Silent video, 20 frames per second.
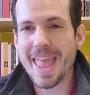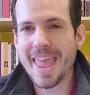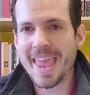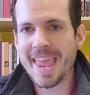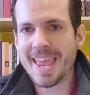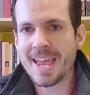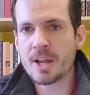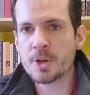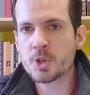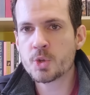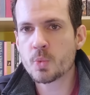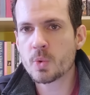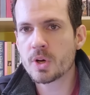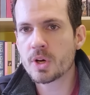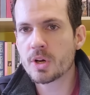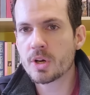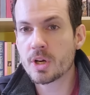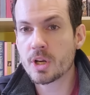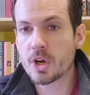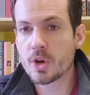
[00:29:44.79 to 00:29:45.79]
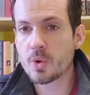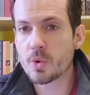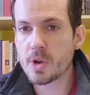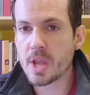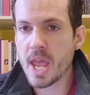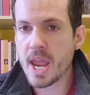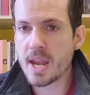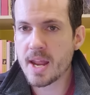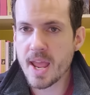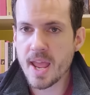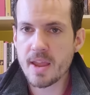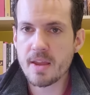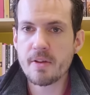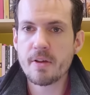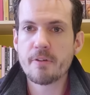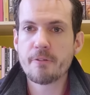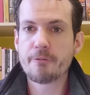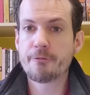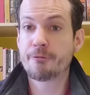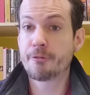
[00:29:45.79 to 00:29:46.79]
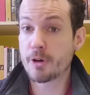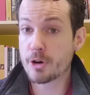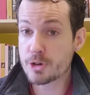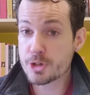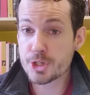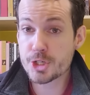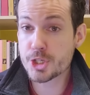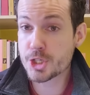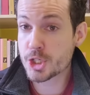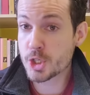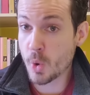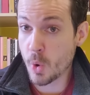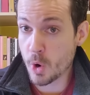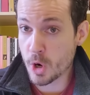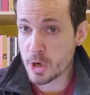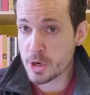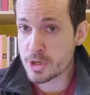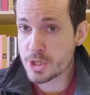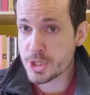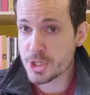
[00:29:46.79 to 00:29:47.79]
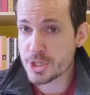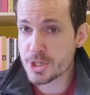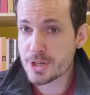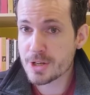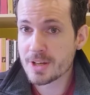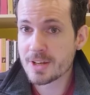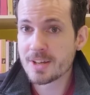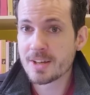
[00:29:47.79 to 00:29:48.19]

and we're going to create a first source